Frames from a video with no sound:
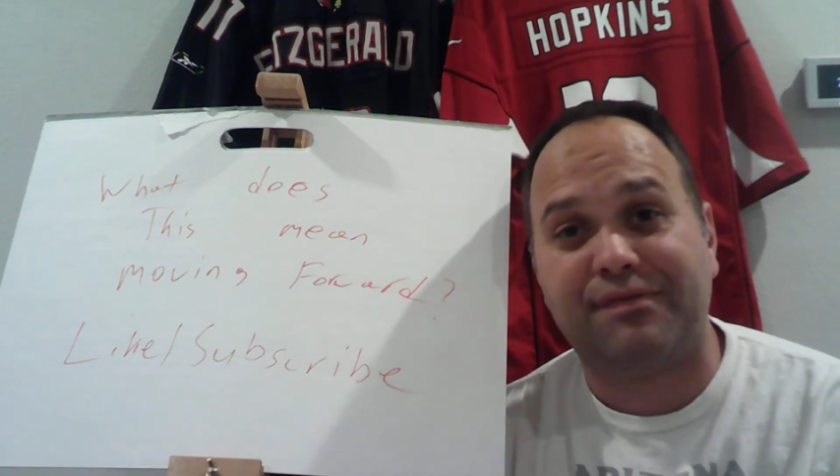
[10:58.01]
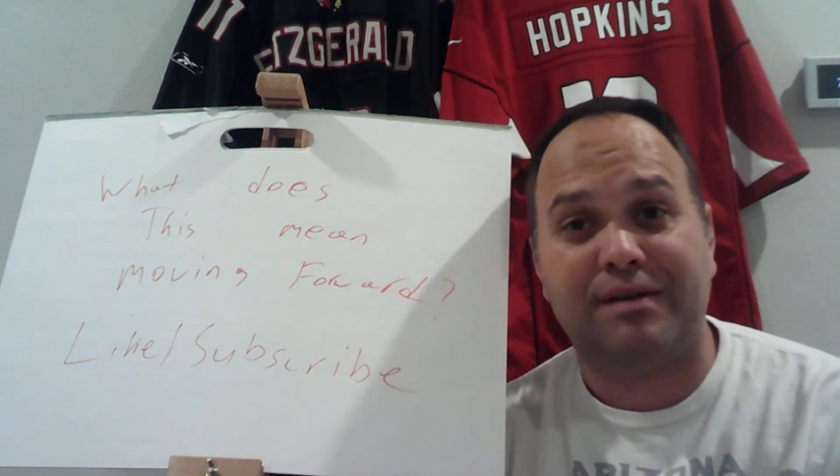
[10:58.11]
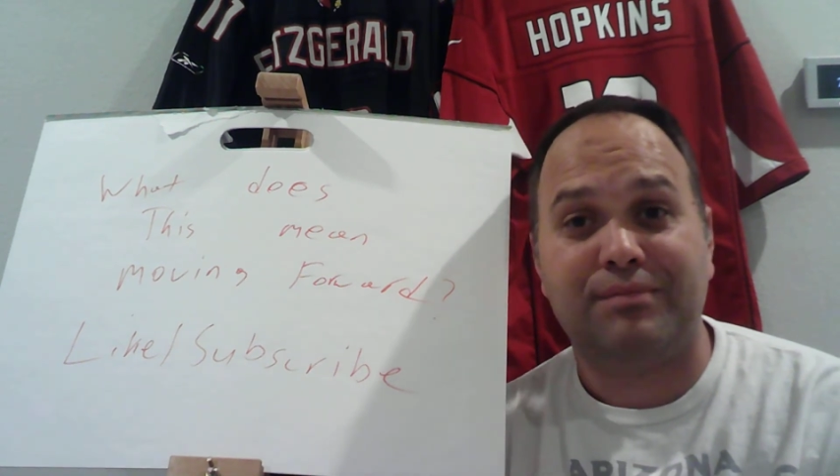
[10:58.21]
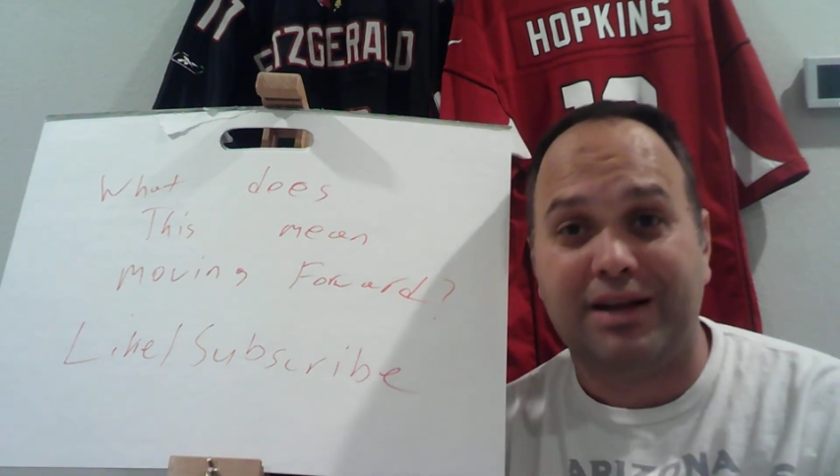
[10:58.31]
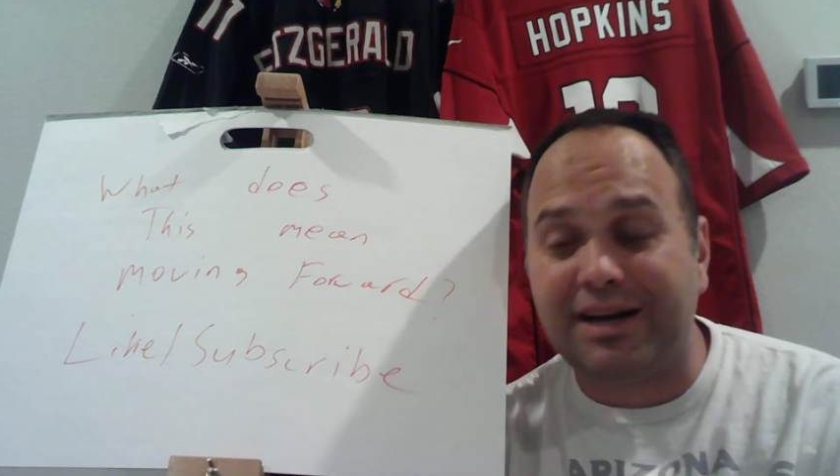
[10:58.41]

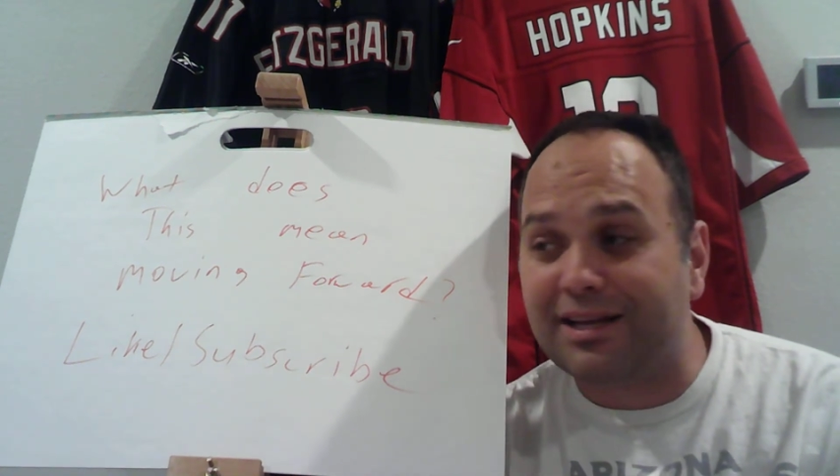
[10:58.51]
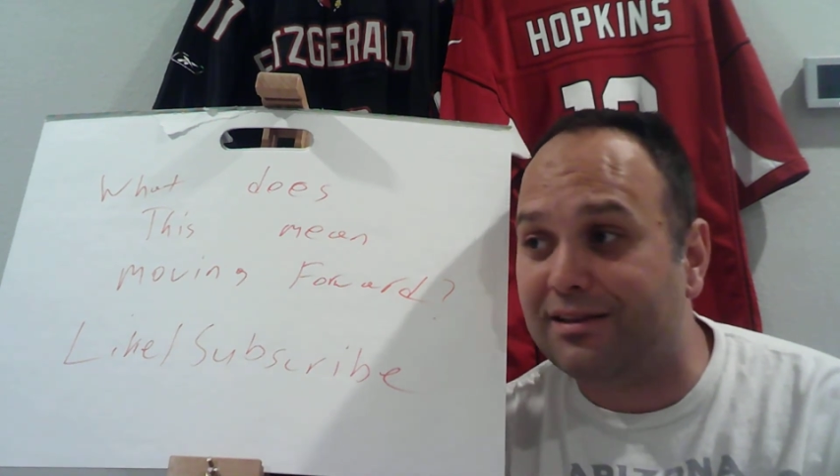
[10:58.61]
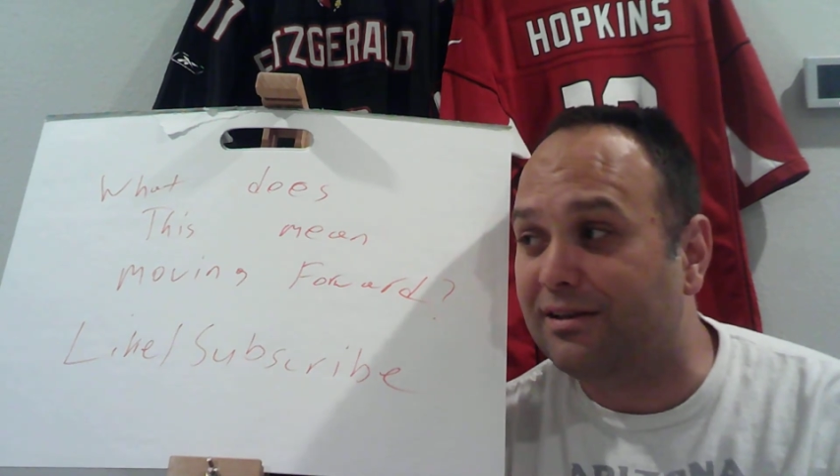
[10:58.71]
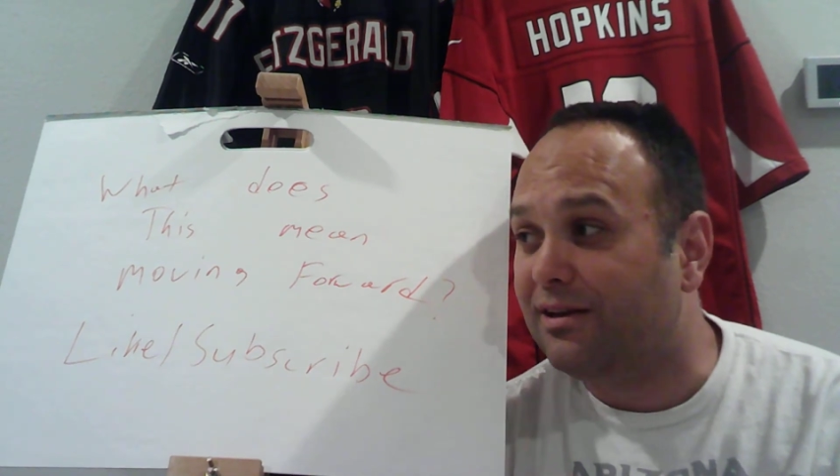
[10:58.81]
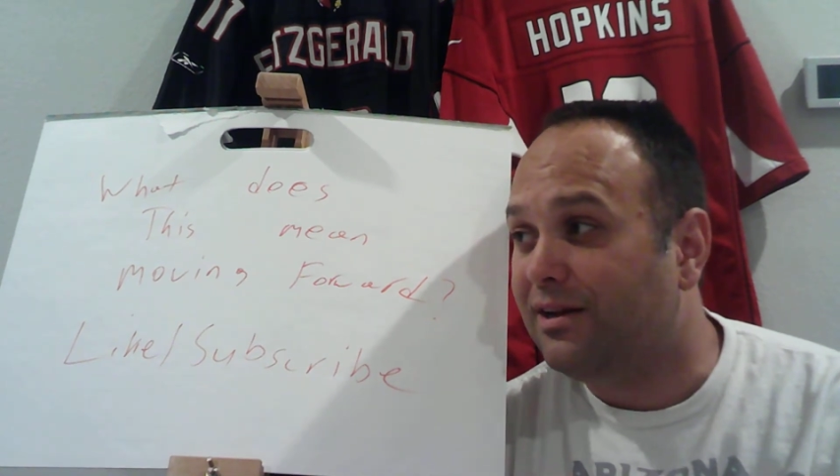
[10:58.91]
I'm
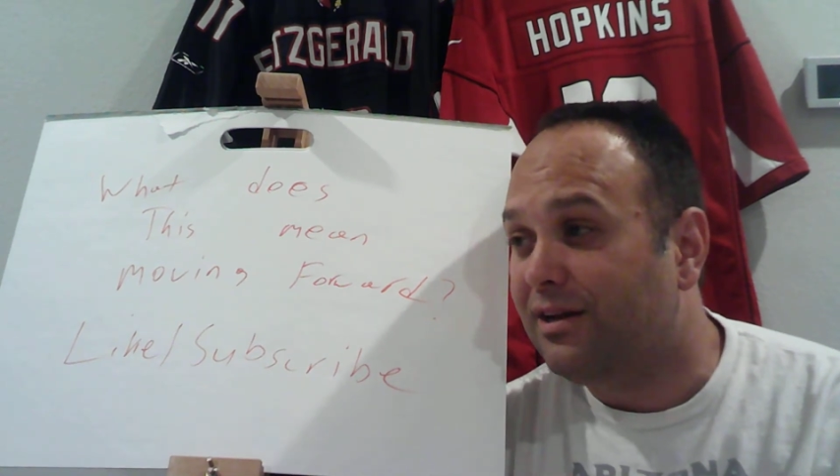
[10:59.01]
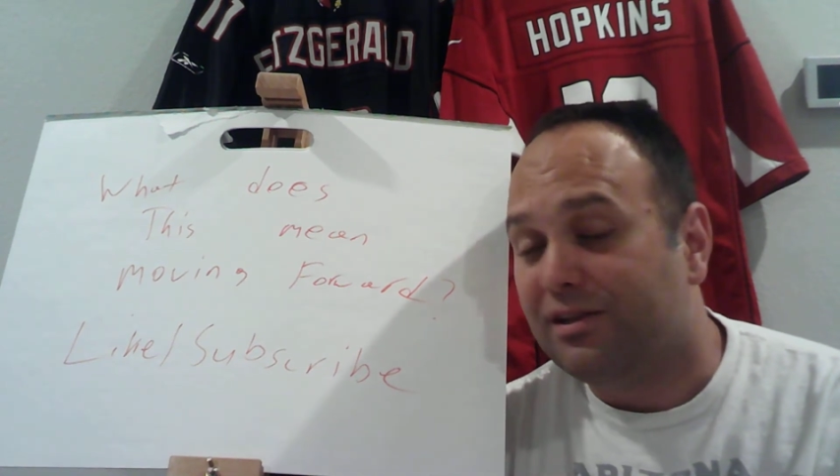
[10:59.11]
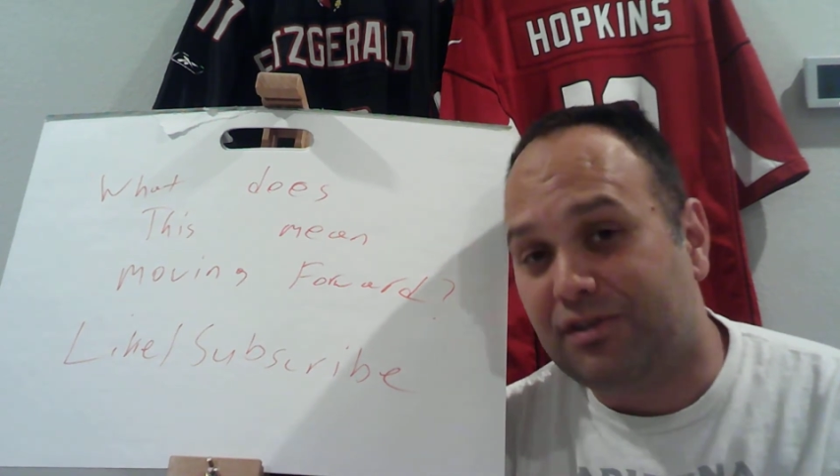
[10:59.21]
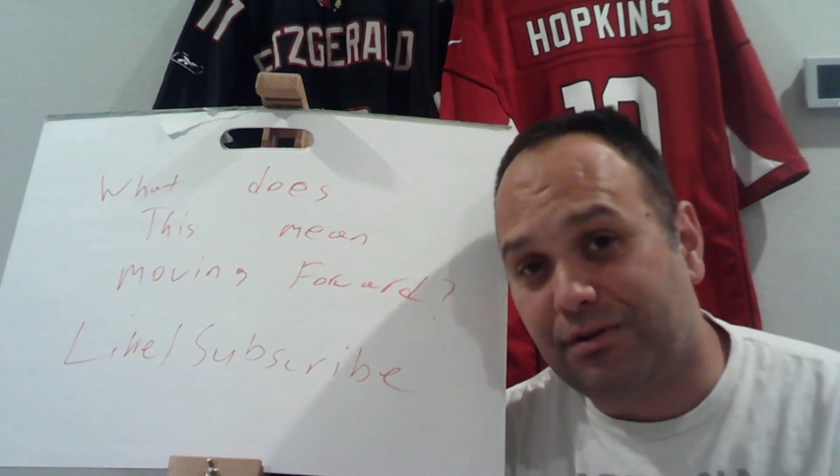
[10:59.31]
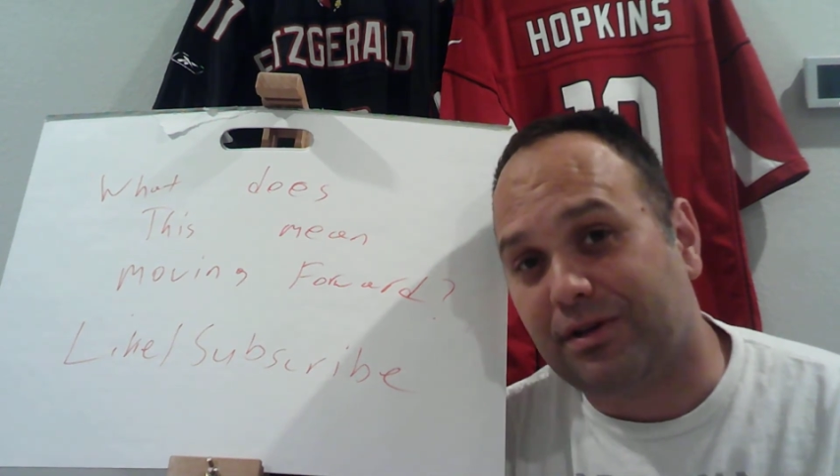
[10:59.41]
not
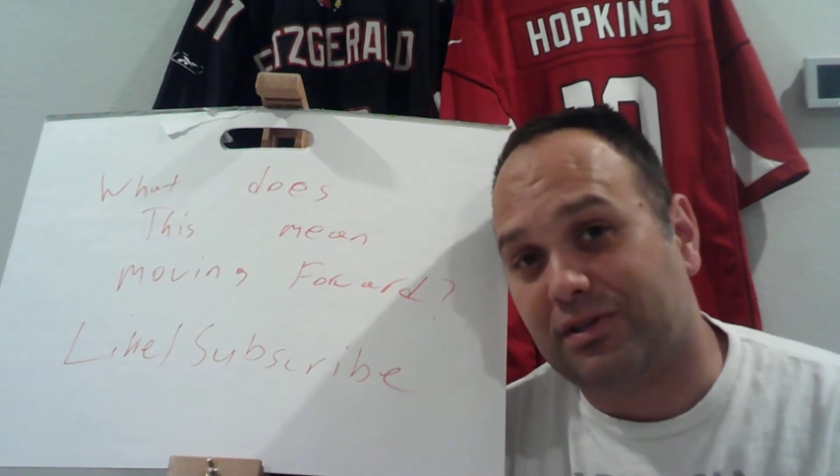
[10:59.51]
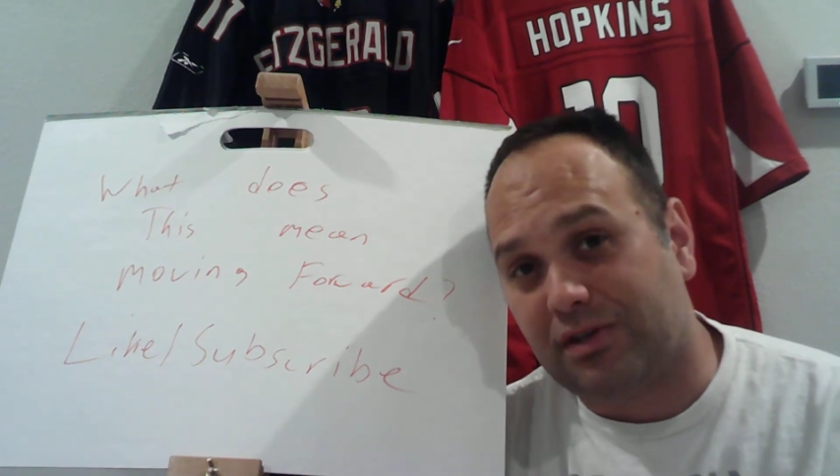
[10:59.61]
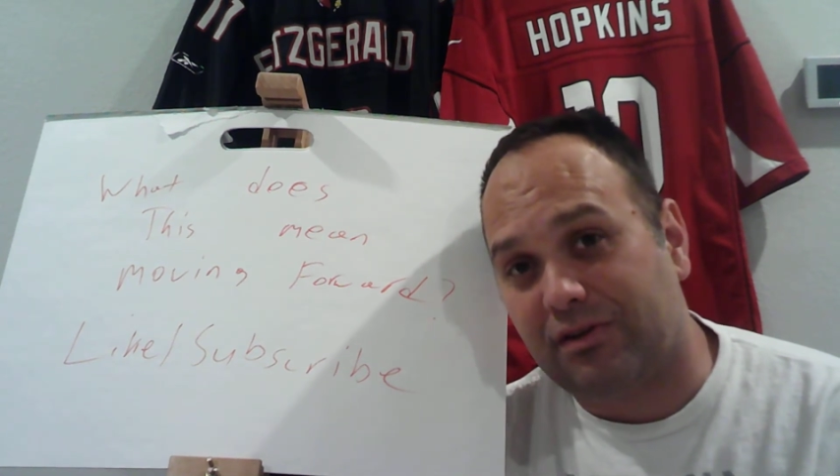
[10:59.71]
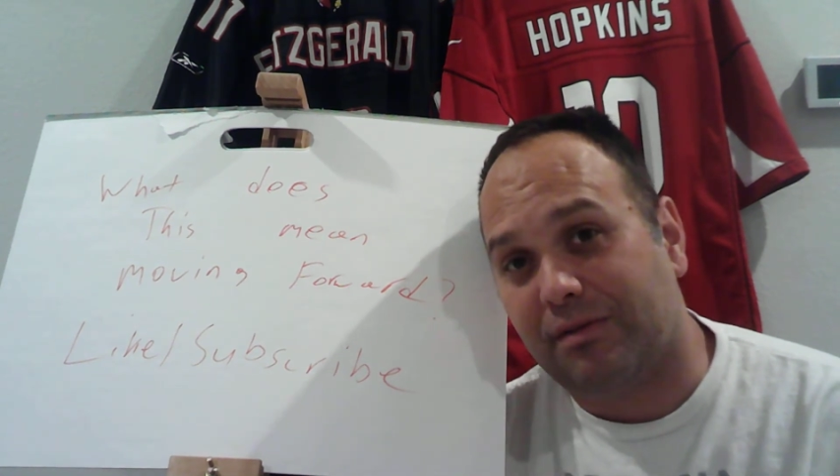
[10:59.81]
too concerned